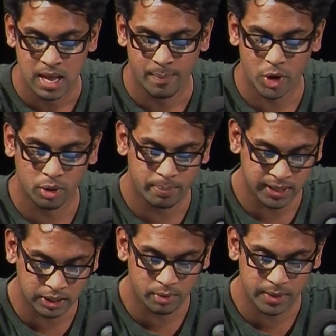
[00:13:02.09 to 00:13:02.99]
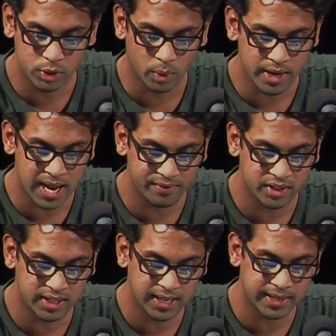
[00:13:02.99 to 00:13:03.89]
But on pilgrimage, what I've
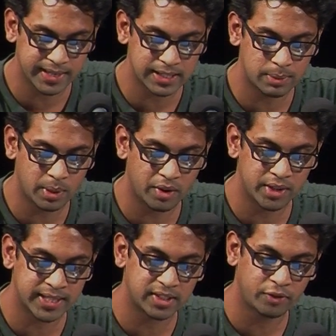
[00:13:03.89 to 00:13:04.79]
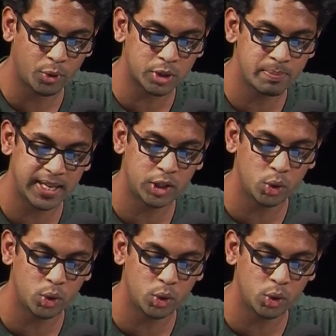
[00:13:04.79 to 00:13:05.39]
seen and experienced has forced me